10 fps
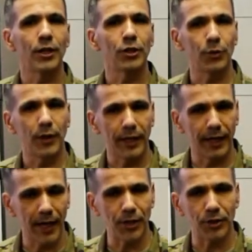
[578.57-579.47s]
to
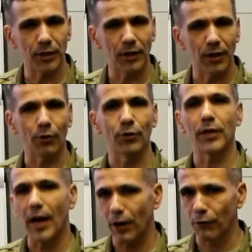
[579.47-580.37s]
engaging our
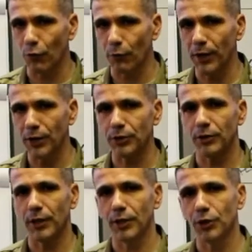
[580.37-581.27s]
entire
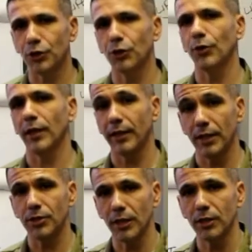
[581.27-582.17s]
formation in ensuring that
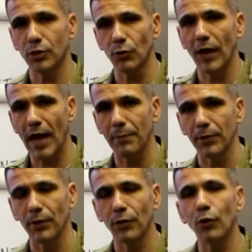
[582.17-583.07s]
these things don't happen.